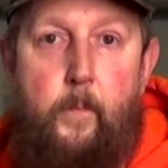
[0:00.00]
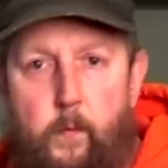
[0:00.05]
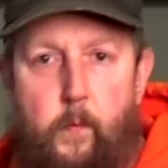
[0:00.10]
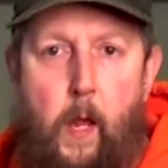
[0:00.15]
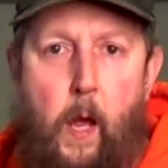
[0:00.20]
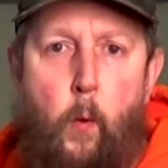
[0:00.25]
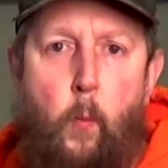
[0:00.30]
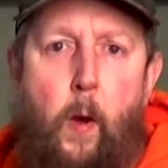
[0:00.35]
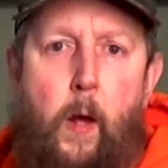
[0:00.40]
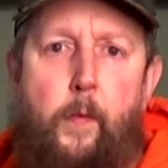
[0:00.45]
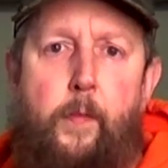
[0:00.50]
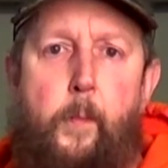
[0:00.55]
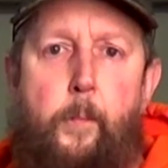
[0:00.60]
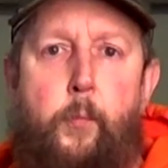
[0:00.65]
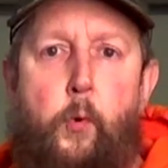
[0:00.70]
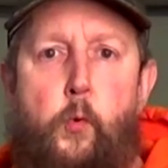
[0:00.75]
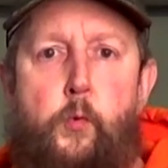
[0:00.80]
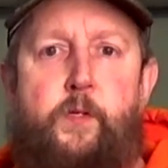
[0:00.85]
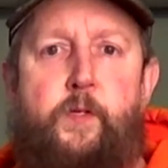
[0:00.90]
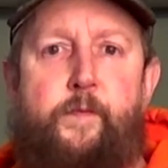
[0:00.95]
Now, while
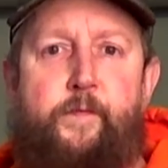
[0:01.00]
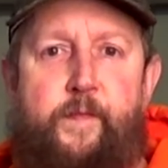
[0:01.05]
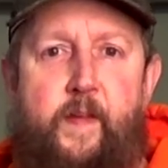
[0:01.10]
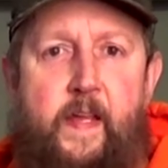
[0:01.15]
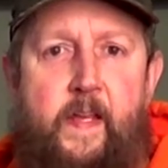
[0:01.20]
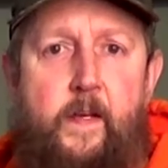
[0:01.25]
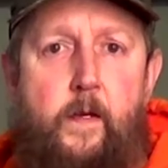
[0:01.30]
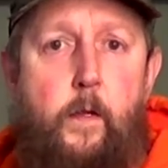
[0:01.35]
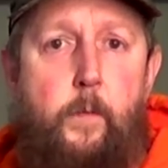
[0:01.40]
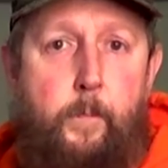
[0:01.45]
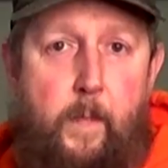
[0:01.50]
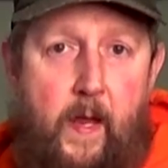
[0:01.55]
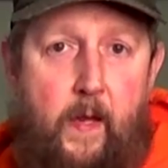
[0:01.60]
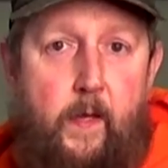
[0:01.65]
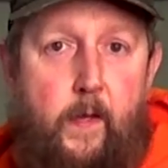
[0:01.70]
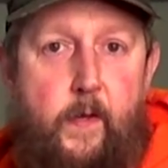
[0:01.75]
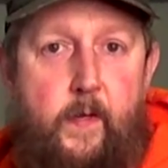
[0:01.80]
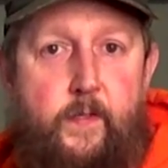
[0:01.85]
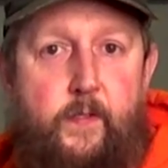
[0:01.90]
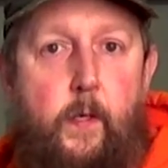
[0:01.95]
the Bruce feed
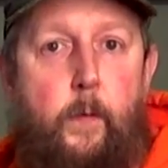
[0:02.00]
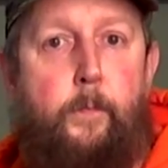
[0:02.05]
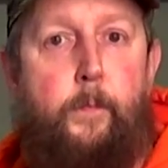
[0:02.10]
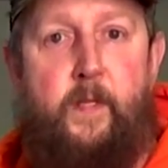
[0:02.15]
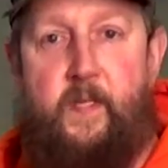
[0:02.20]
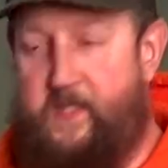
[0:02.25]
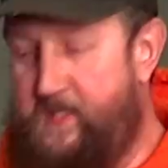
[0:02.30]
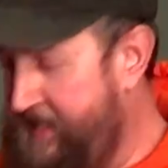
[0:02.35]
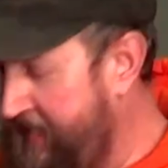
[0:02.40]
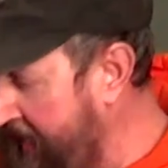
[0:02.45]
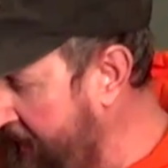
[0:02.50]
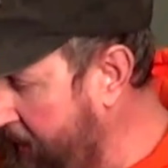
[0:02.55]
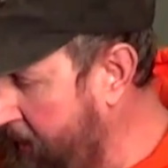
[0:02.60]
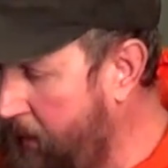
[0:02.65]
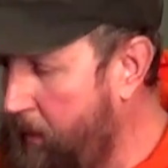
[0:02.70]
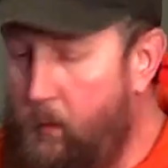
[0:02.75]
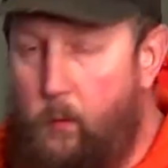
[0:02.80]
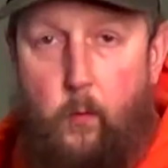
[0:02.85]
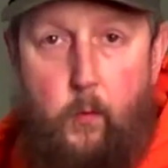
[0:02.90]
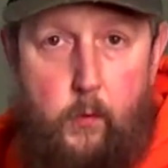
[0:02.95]
mechanism, the
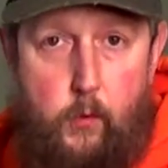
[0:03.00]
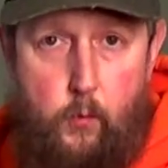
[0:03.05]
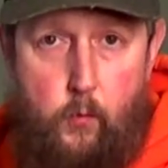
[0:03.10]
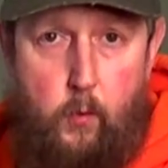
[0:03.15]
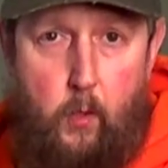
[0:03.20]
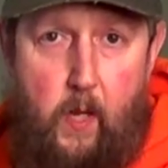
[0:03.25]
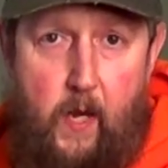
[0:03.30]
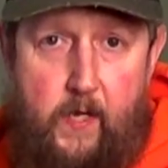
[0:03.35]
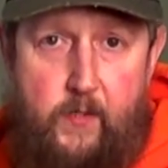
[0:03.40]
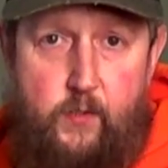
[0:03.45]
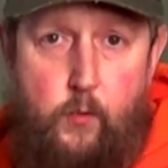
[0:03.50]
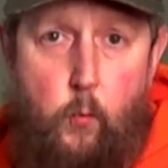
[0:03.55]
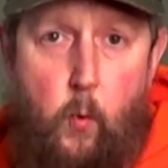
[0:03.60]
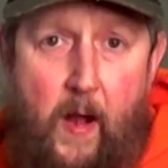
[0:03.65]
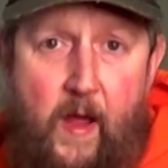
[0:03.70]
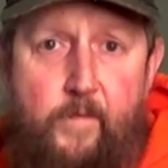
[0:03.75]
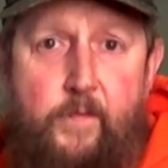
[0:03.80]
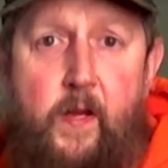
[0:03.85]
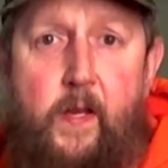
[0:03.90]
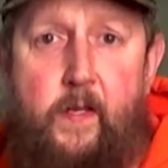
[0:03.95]
stick, utilized
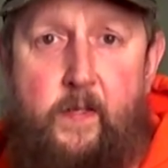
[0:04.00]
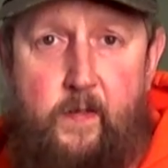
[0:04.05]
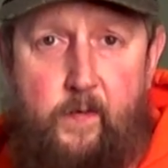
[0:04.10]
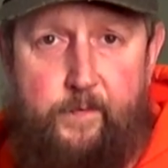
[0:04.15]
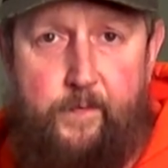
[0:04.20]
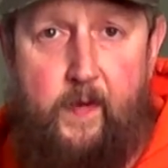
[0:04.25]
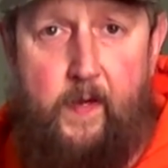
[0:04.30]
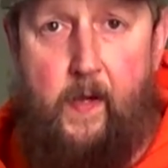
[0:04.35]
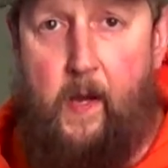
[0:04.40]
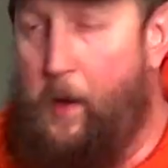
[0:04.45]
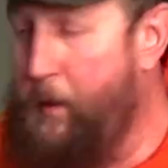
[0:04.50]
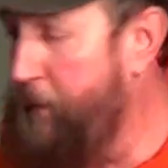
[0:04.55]
gravity to feed